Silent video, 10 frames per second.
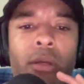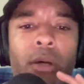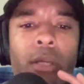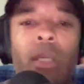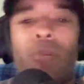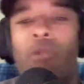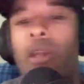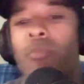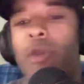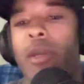Uh, yeah,
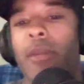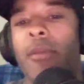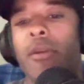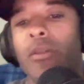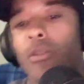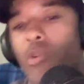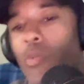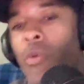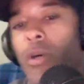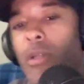Braden, man. Two
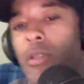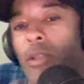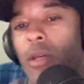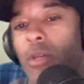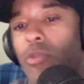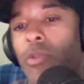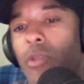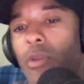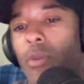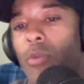punts,
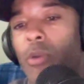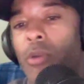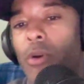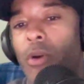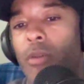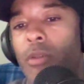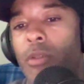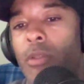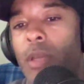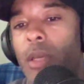101 yards,
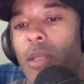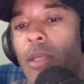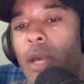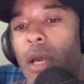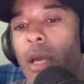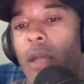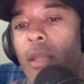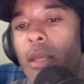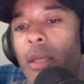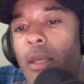and he
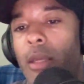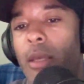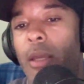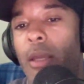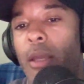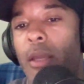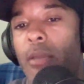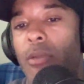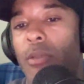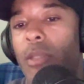had it.
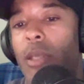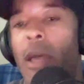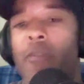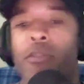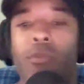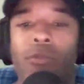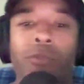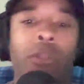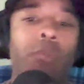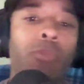So his net average was
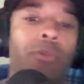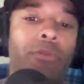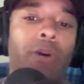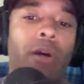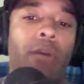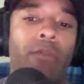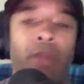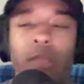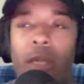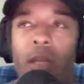50.5, and
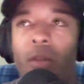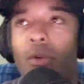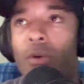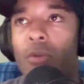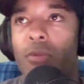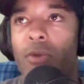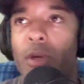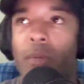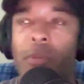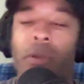he had a long
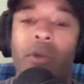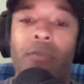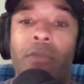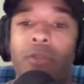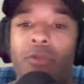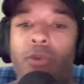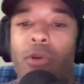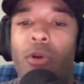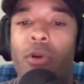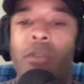uh, punt of 54
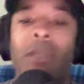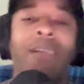yards.